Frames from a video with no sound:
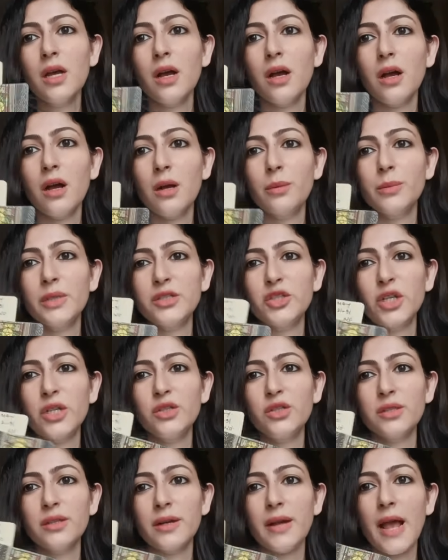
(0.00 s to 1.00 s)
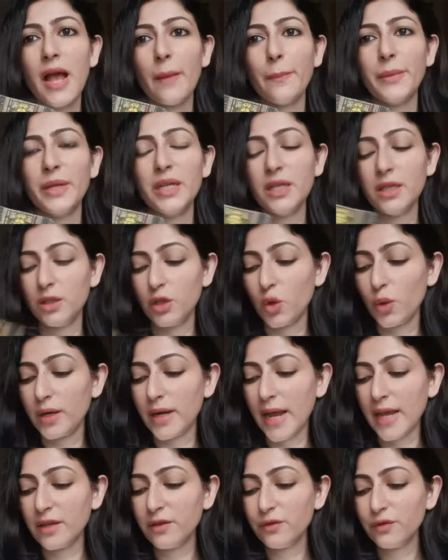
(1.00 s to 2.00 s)
are happening in your
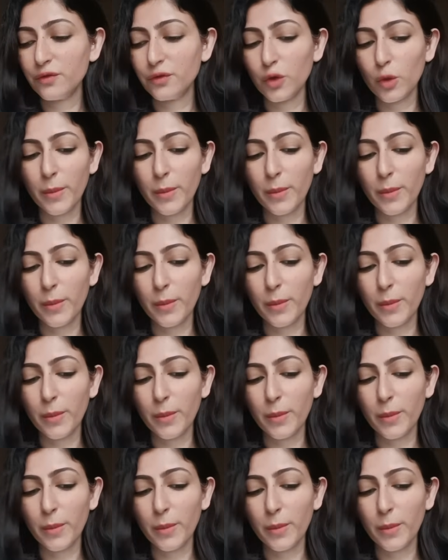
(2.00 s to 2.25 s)
life.